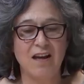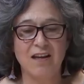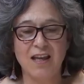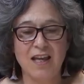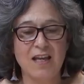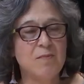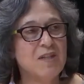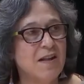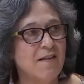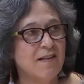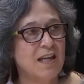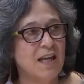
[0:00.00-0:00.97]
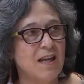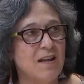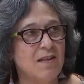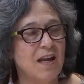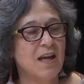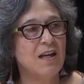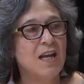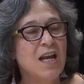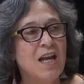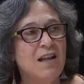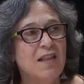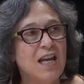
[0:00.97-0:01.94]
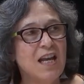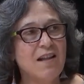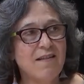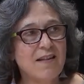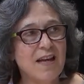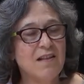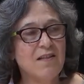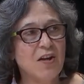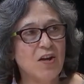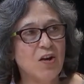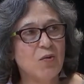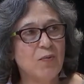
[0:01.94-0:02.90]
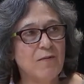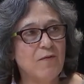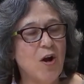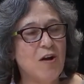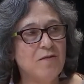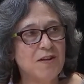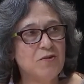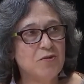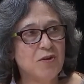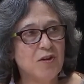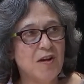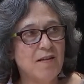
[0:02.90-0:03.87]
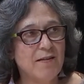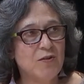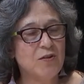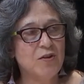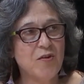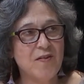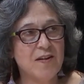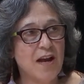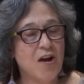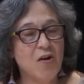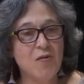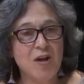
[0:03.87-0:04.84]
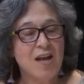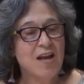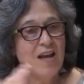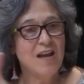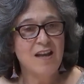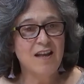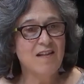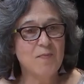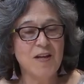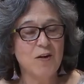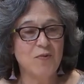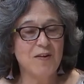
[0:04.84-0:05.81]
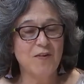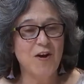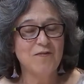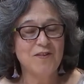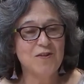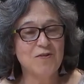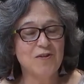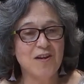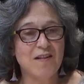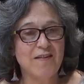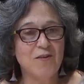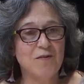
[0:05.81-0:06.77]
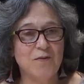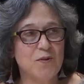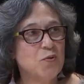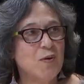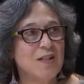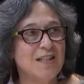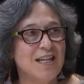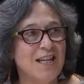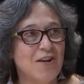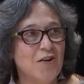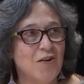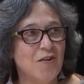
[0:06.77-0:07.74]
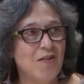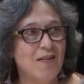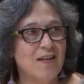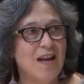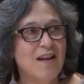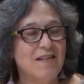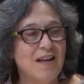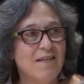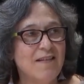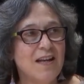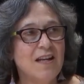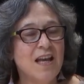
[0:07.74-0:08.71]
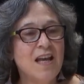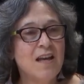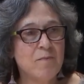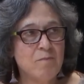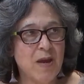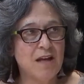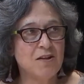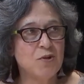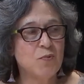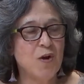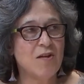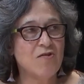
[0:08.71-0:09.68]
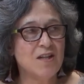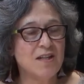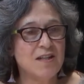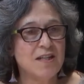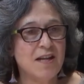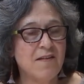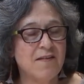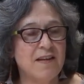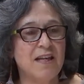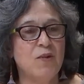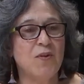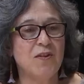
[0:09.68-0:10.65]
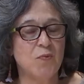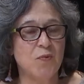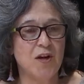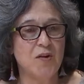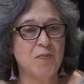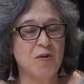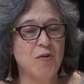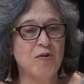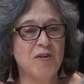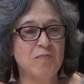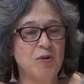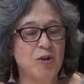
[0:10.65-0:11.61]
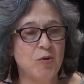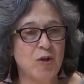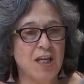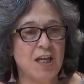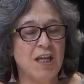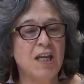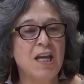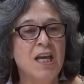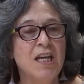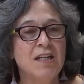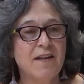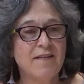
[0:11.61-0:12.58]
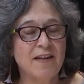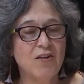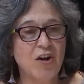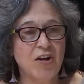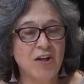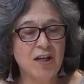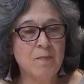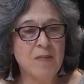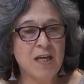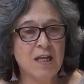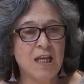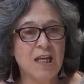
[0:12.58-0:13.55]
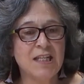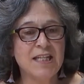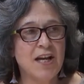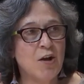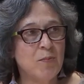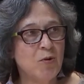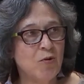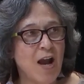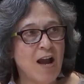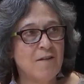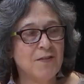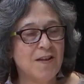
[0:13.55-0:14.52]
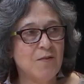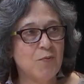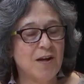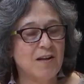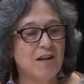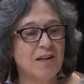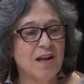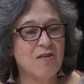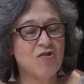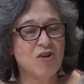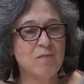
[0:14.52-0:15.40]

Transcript: came to see that they had sent their revolving door consultant, who's now, he's been a revolving door consultant for 20 years. Mm-hmm. They sent him back to Washington, D.C. with a Water Bureau employee to sit on a committee to help craft this regulation.